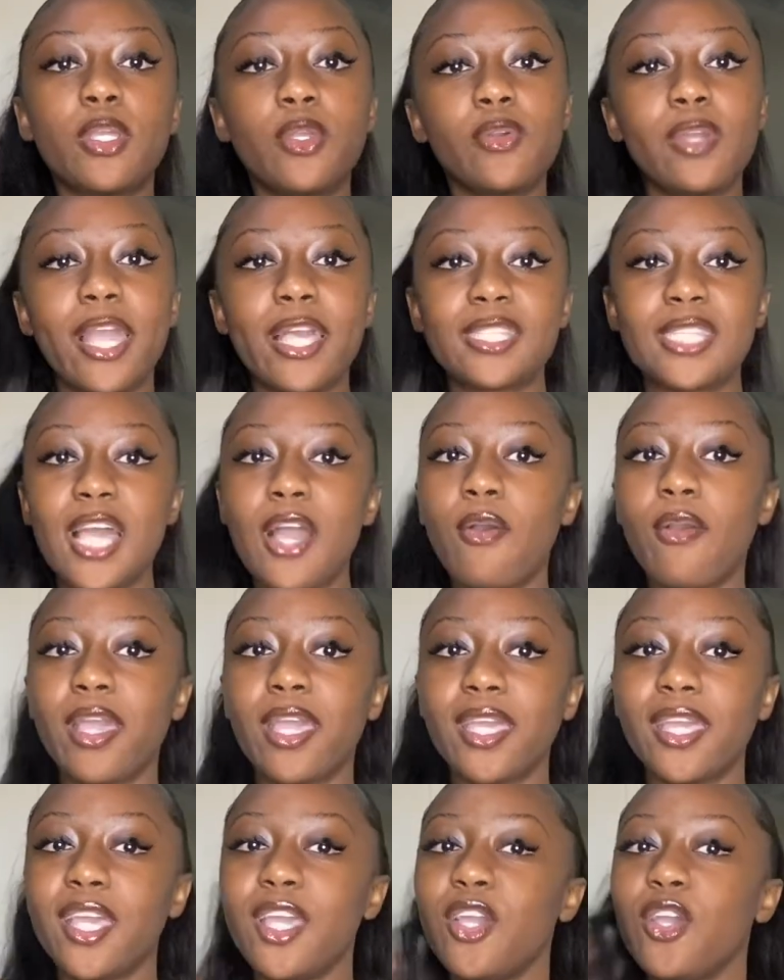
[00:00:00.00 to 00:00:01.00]
you guys how
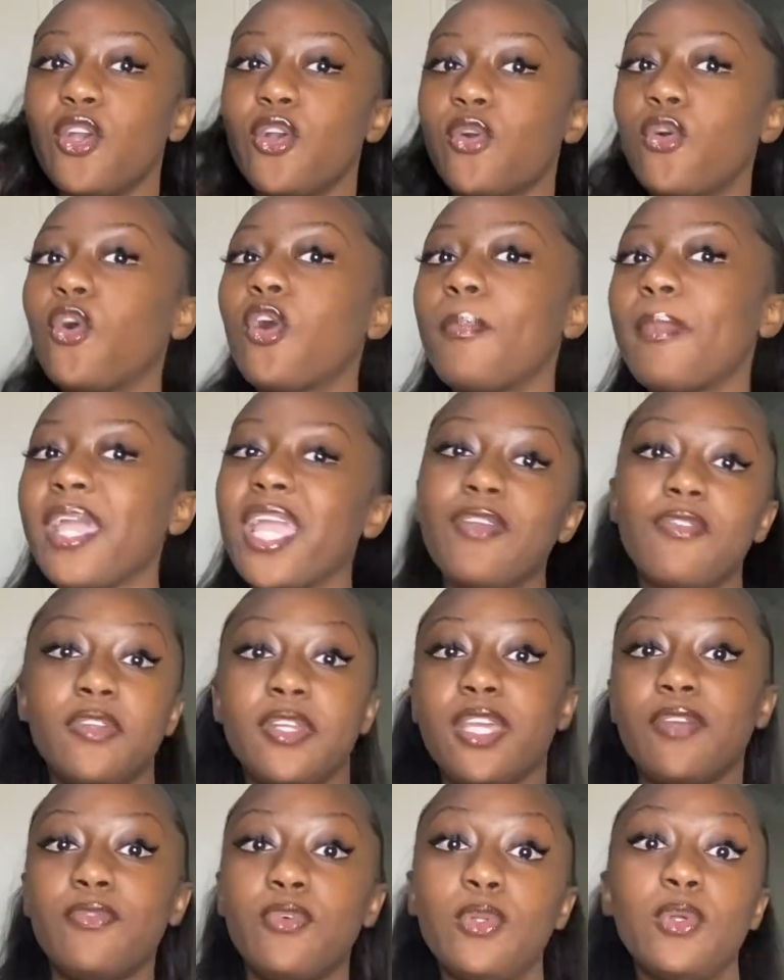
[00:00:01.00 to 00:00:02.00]
I cook my
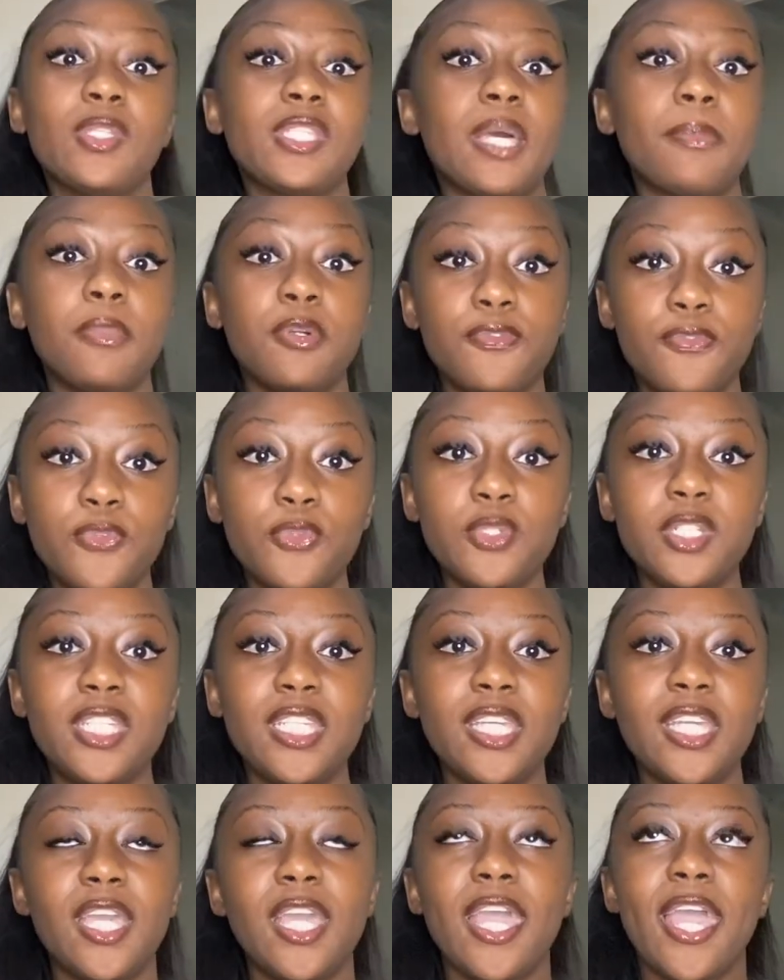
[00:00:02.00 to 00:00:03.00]
everyday food, because I'm a
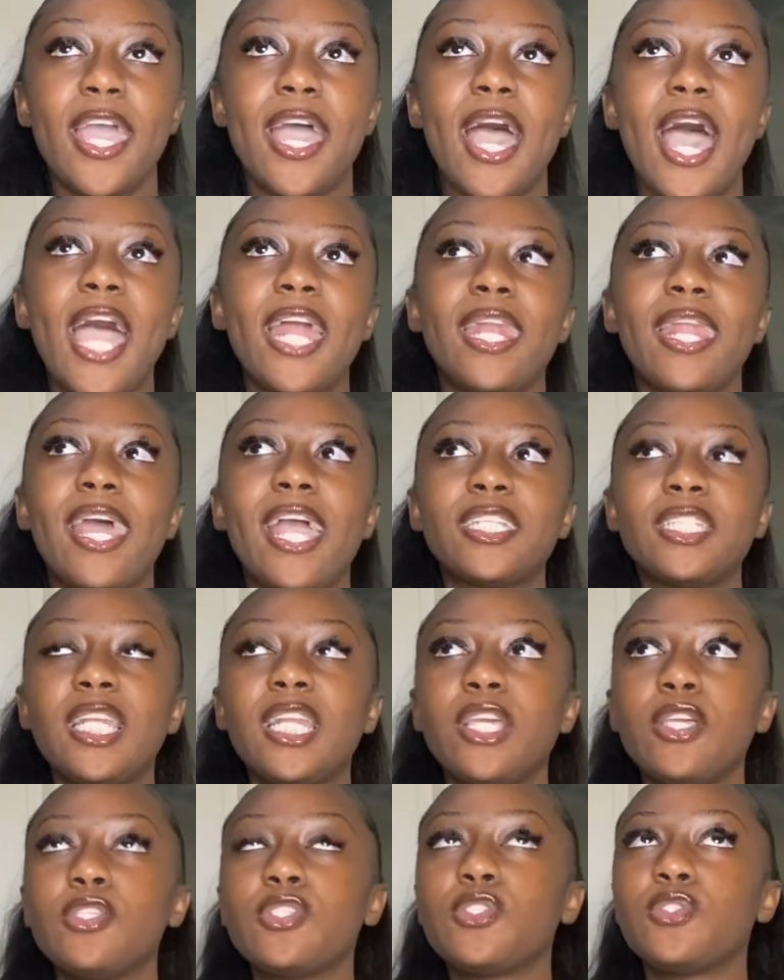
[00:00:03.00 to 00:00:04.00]
foodie, and I
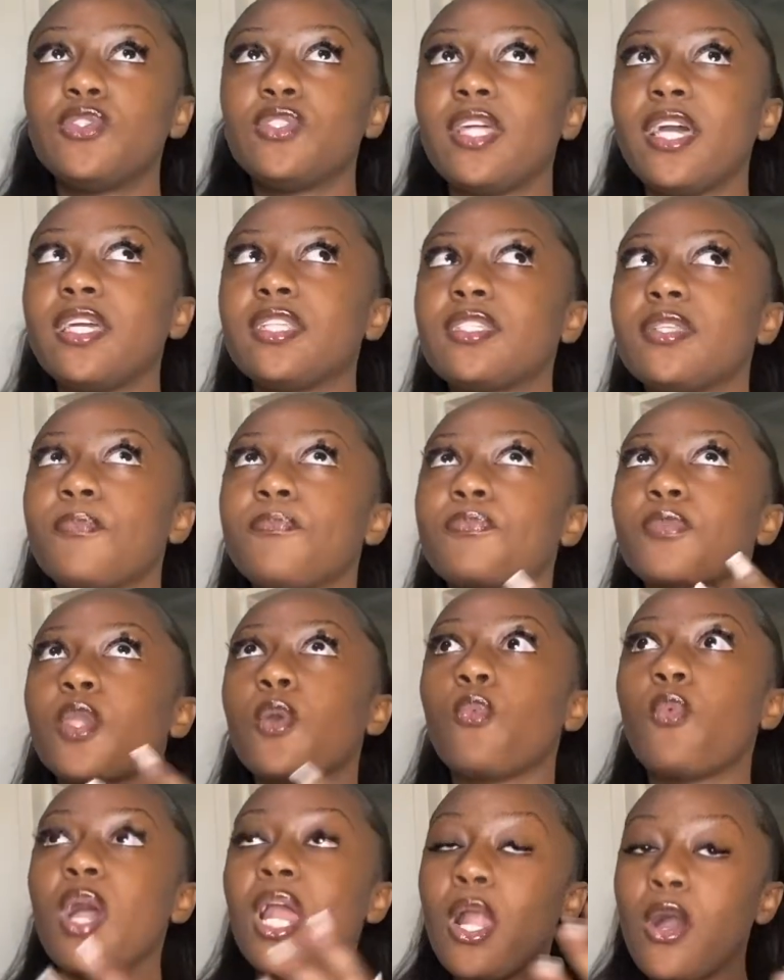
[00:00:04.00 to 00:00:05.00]
actually used to do that
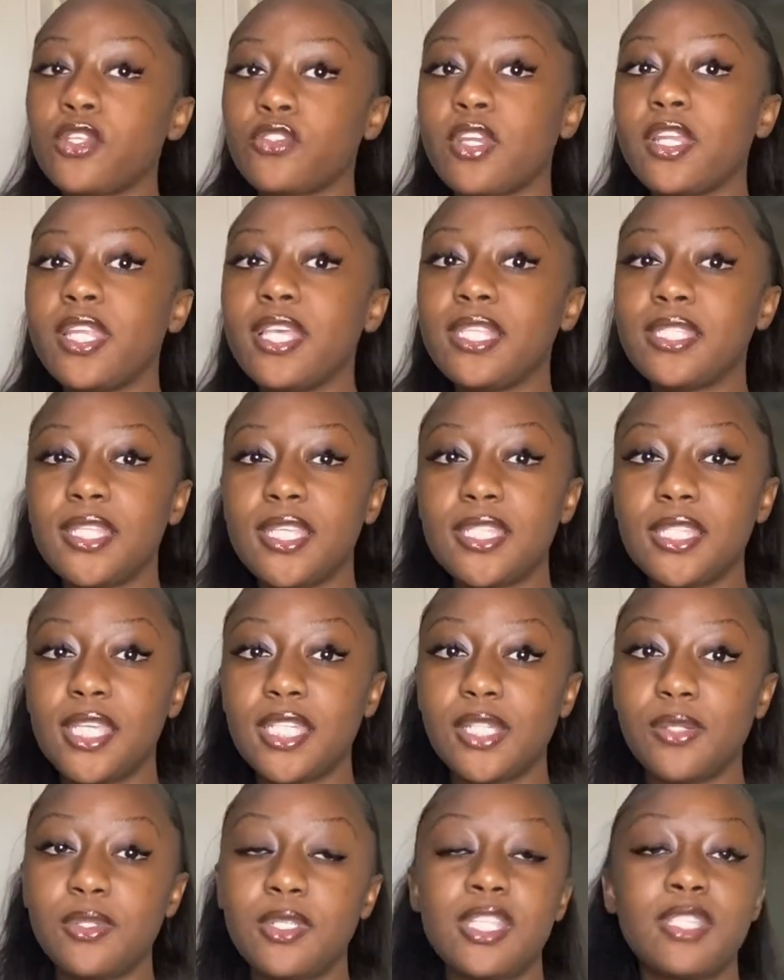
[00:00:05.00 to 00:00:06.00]
while I was running Zee's
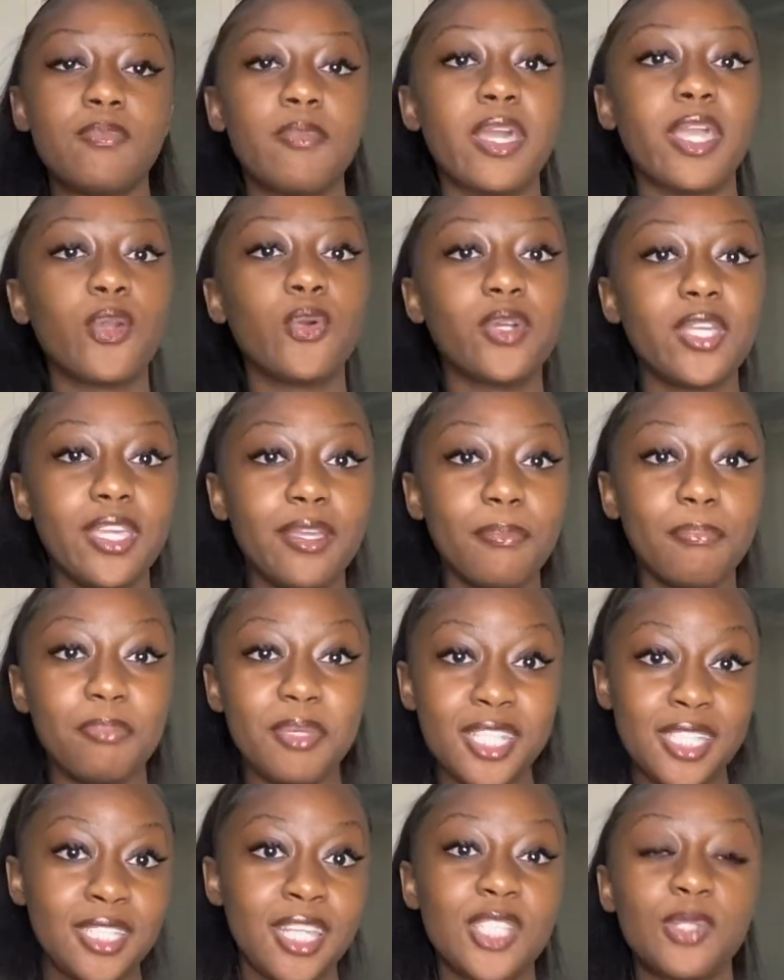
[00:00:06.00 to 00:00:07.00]
Kitchen, which is my cooking
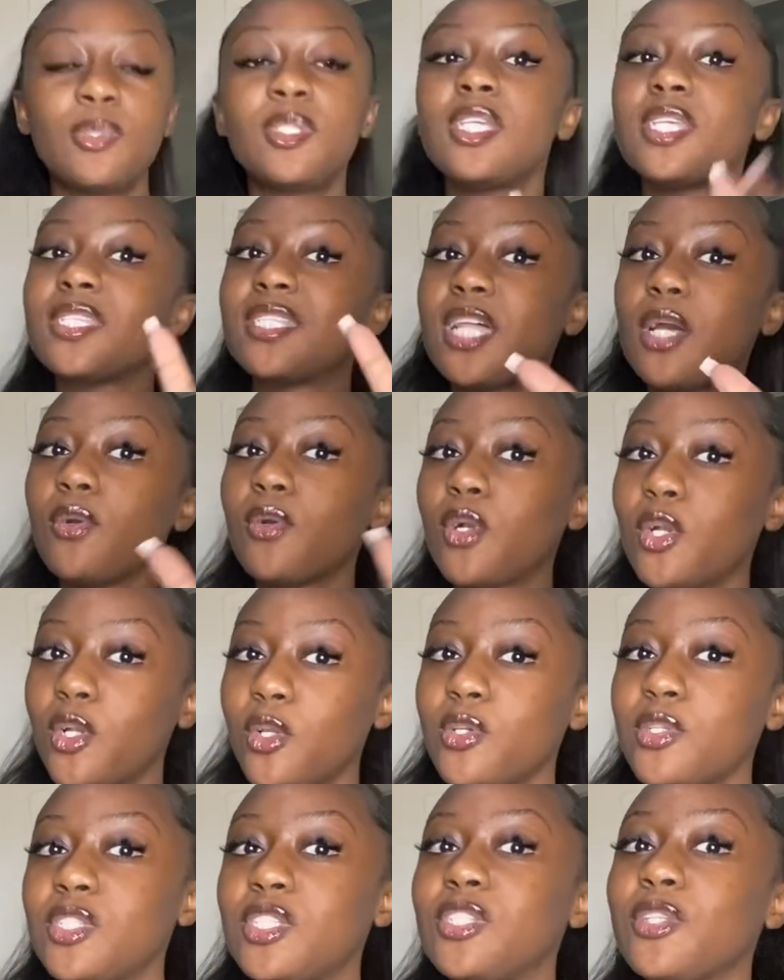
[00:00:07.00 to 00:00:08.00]
business, which is now
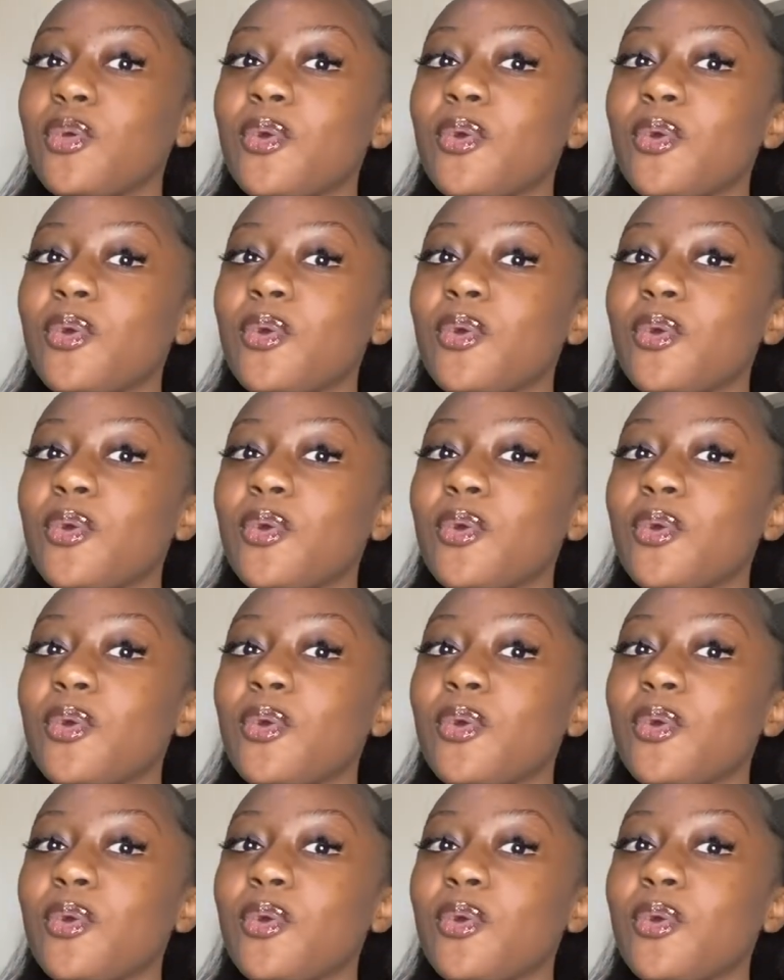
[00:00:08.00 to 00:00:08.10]
closed.